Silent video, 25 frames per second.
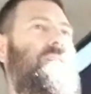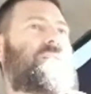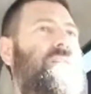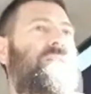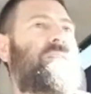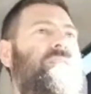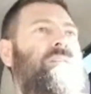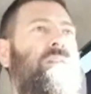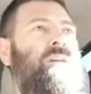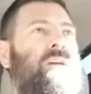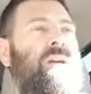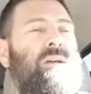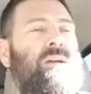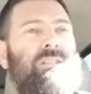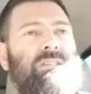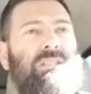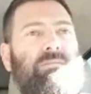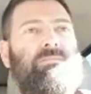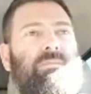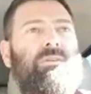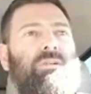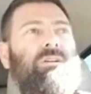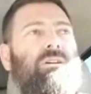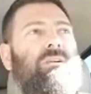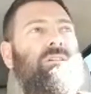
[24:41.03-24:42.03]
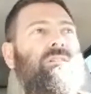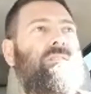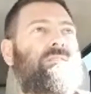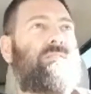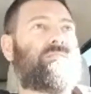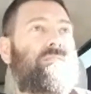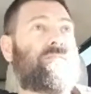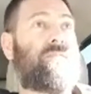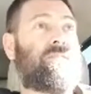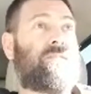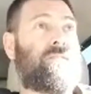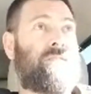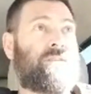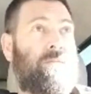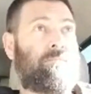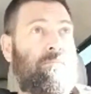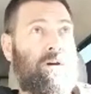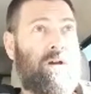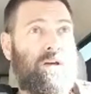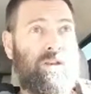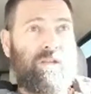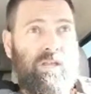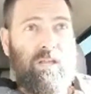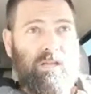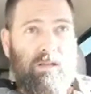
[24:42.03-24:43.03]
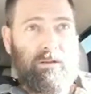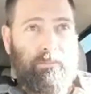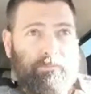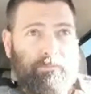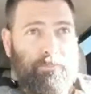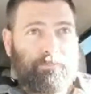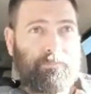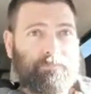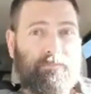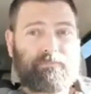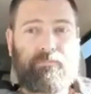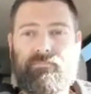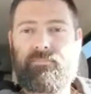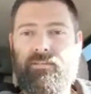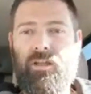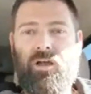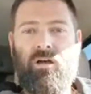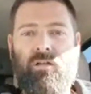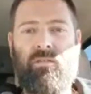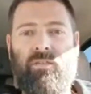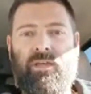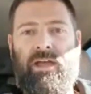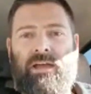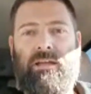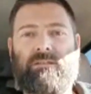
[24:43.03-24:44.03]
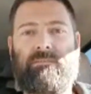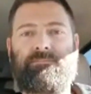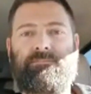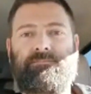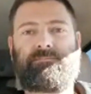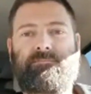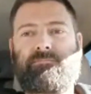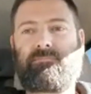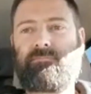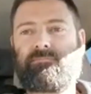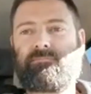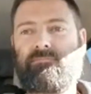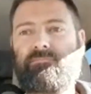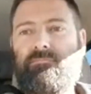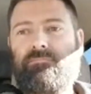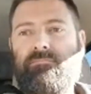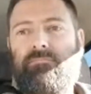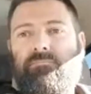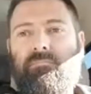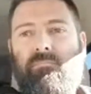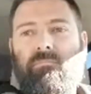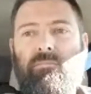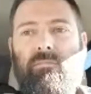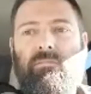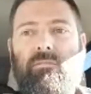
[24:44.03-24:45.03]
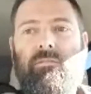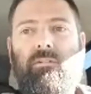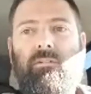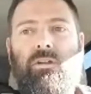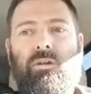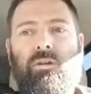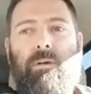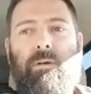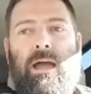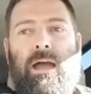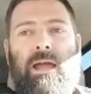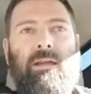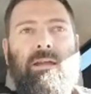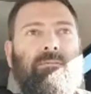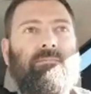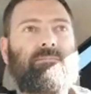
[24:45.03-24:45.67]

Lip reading: the customer, the money, all that. Goodbye.